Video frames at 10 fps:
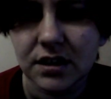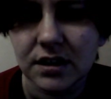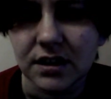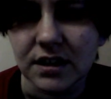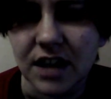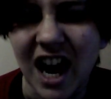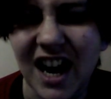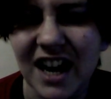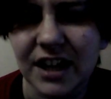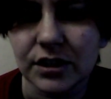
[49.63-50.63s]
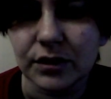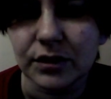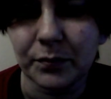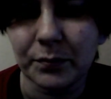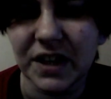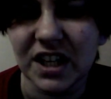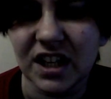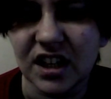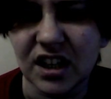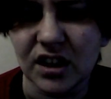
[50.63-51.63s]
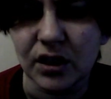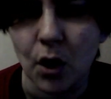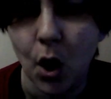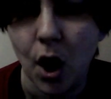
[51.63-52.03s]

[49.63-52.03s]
It's hard to be ignored.